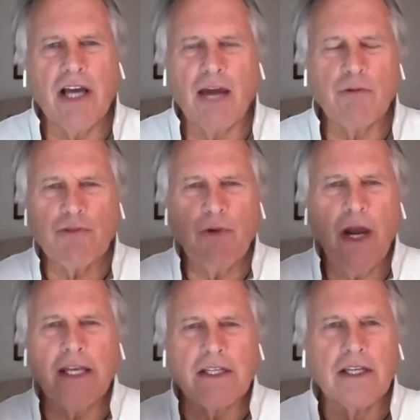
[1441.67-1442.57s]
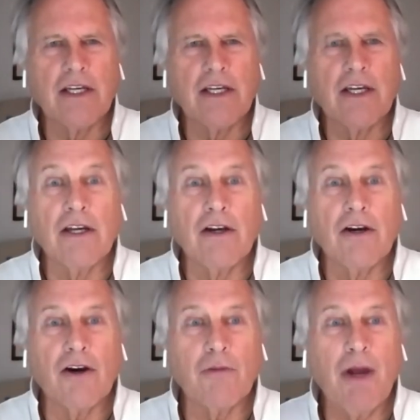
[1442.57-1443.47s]
I was right
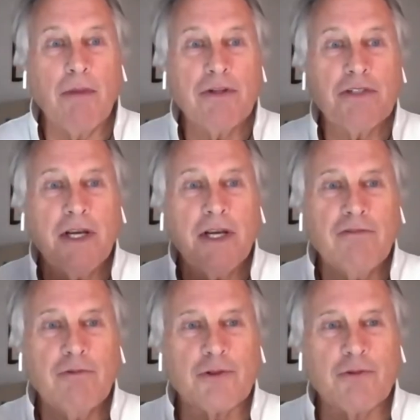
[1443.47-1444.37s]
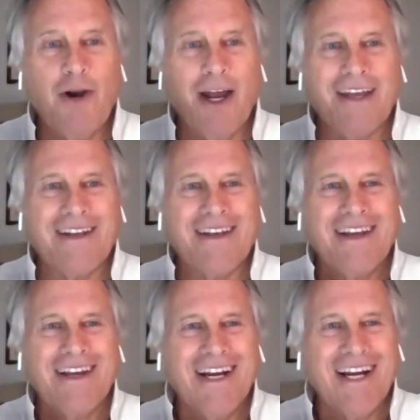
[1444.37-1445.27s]
or my perspective was right.
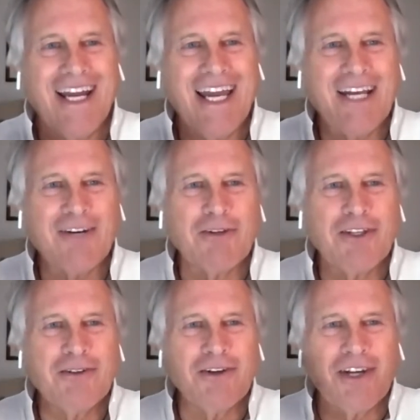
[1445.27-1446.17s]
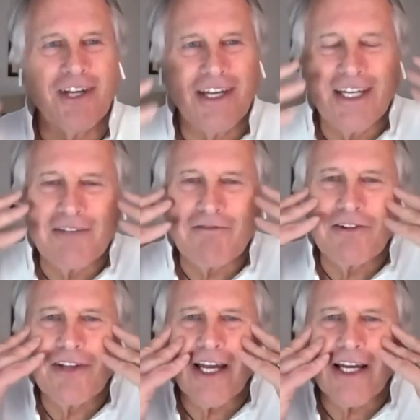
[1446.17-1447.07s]
And you, if
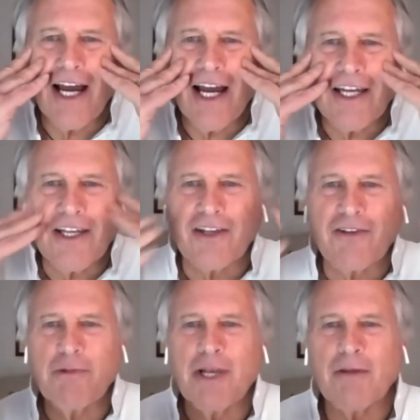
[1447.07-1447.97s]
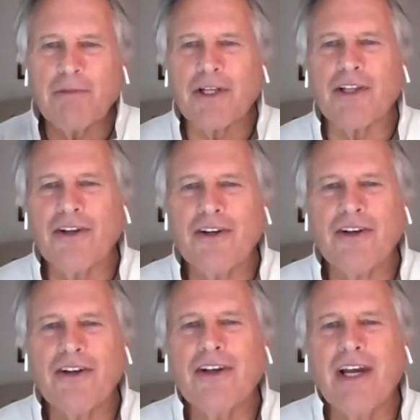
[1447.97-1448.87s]
you're like I, you've been able to
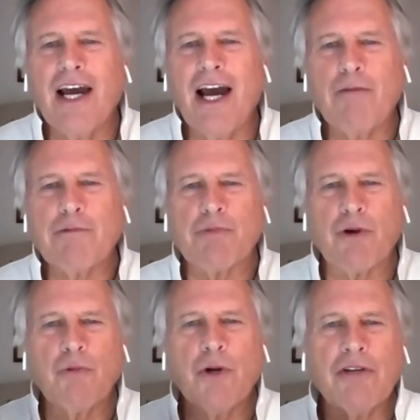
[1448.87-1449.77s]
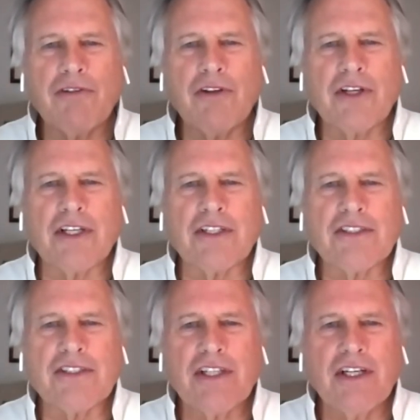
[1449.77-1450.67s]
learn how much more wonderful it is
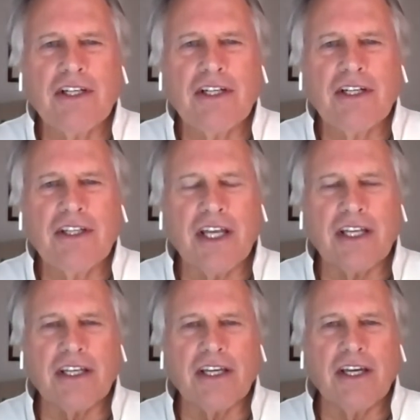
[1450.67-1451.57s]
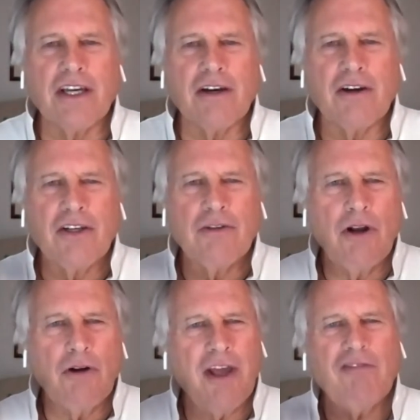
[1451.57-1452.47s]
that you
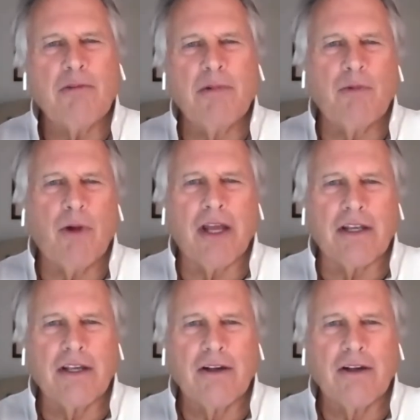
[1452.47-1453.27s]
don't have to be right.